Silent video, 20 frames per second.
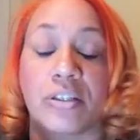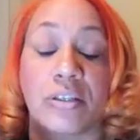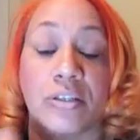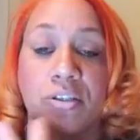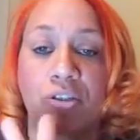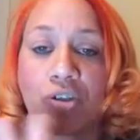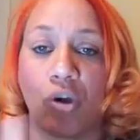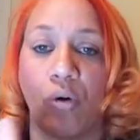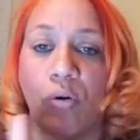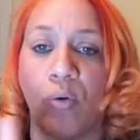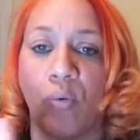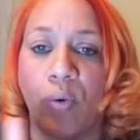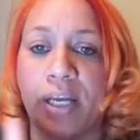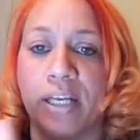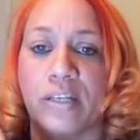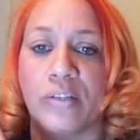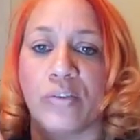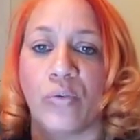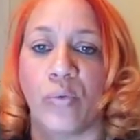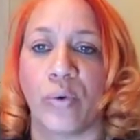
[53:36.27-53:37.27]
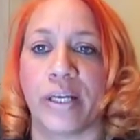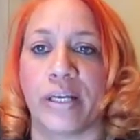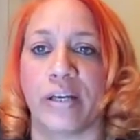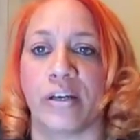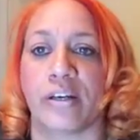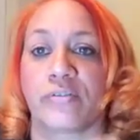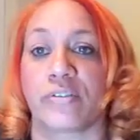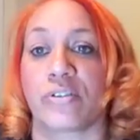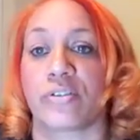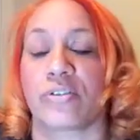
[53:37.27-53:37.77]
is so awake and
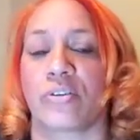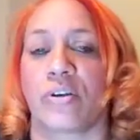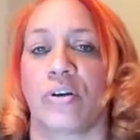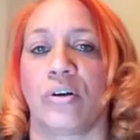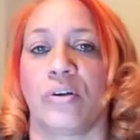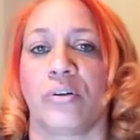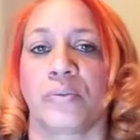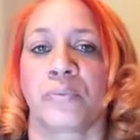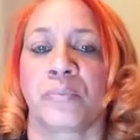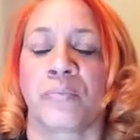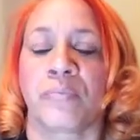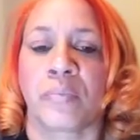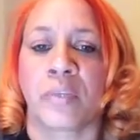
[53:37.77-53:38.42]
aware of the soul.